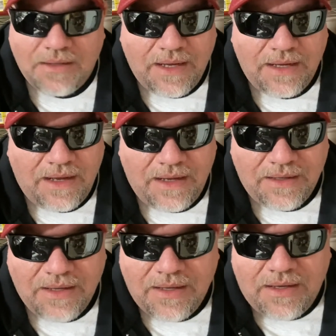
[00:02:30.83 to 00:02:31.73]
I
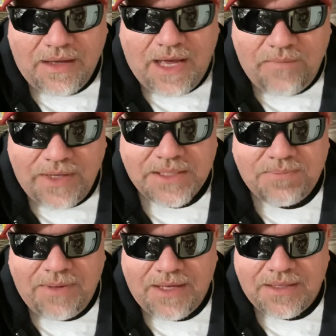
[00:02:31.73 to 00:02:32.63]
would
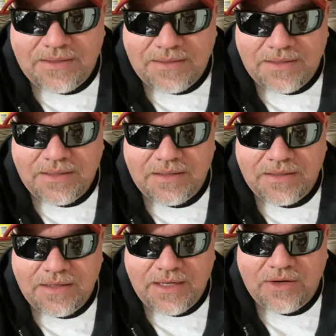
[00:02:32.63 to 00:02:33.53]
expect
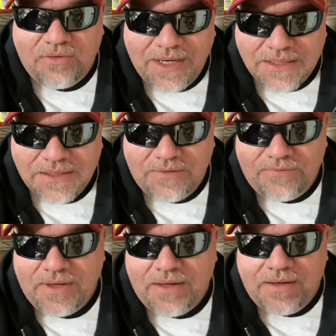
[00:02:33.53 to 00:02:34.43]
an aggressive